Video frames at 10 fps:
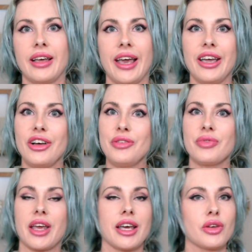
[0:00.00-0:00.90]
Hey y'all,
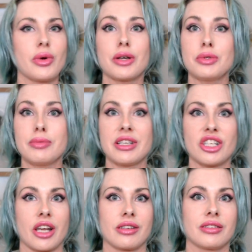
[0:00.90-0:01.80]
and welcome to my
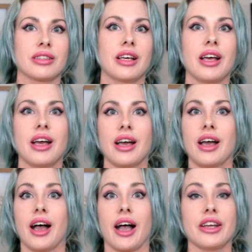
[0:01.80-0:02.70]
channel.
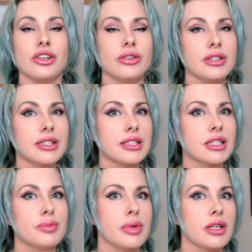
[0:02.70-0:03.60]
I noticed
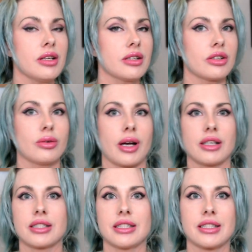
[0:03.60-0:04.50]
it's been a little while
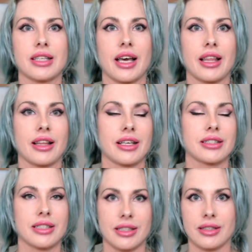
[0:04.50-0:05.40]
since I
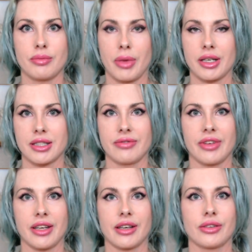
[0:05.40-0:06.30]
last did an unboxing
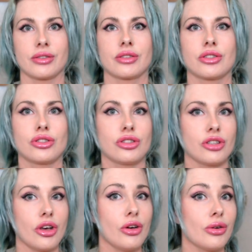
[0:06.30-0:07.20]
video.
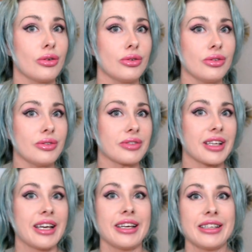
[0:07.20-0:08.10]
So,
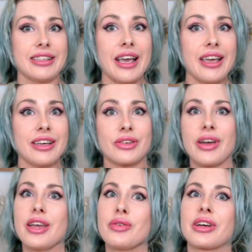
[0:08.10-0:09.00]
yay,
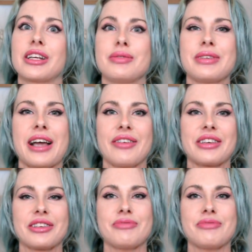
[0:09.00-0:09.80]
hooray, we're going to be having an